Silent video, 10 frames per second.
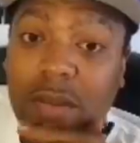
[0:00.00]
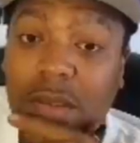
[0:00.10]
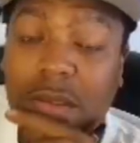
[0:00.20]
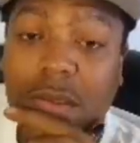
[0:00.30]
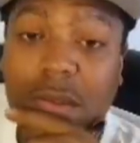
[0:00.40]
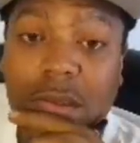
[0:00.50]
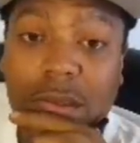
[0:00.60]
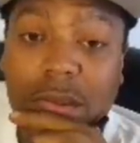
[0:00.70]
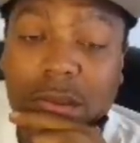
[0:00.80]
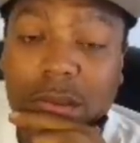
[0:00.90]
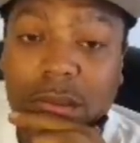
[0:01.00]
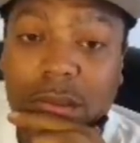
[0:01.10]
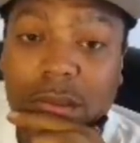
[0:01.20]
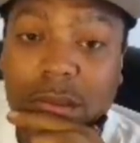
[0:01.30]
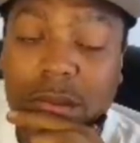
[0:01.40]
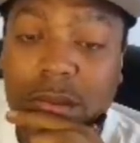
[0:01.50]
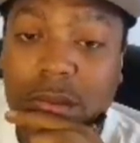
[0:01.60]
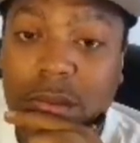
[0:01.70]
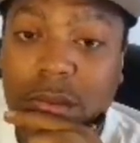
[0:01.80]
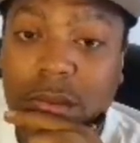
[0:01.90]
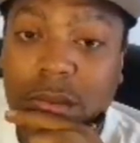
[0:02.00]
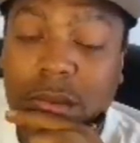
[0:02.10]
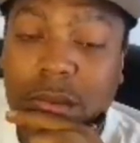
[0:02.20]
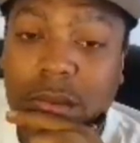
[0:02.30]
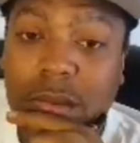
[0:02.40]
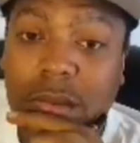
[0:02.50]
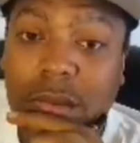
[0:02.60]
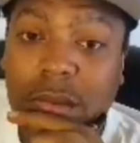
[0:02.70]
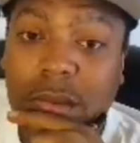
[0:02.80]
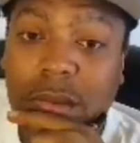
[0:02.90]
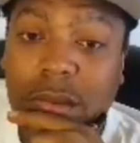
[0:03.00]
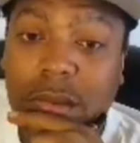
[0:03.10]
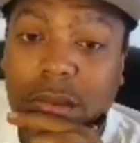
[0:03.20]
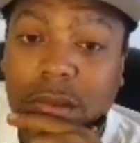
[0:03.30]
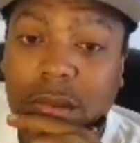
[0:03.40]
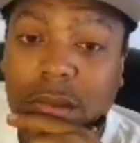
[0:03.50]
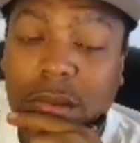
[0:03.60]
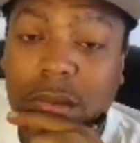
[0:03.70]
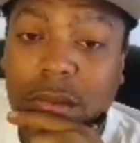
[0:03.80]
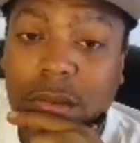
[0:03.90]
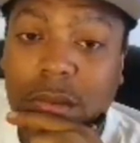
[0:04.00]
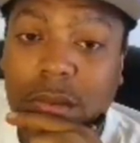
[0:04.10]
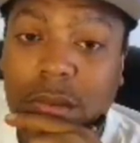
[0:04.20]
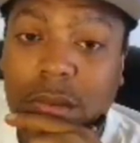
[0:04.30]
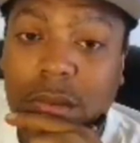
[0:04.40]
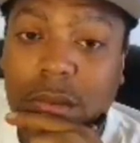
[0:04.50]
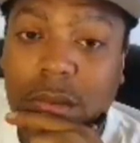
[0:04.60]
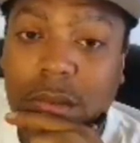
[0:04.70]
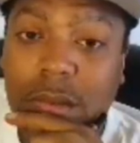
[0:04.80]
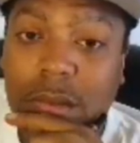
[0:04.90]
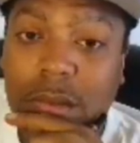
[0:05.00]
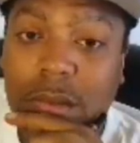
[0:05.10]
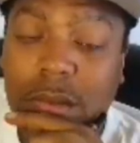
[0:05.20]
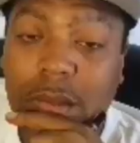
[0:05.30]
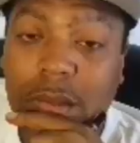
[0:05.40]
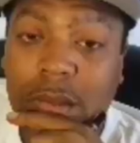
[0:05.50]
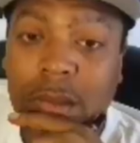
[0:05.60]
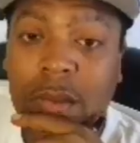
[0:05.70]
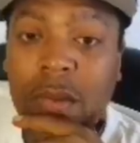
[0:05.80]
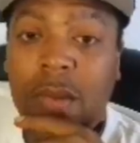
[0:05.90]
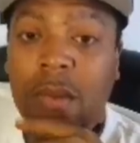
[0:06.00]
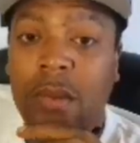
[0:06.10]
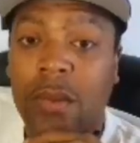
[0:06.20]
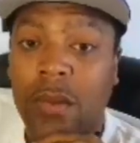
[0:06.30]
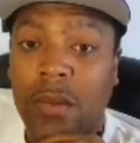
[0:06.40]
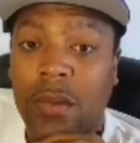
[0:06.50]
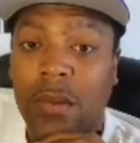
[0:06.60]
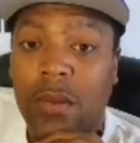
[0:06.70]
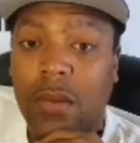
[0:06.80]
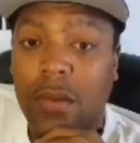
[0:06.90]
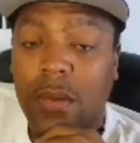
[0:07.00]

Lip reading: No words are spoken by the person on screen.